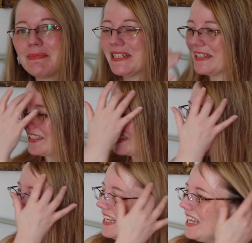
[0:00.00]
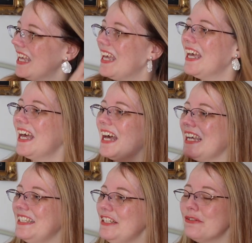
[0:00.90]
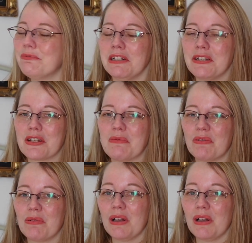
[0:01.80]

because I need to finish up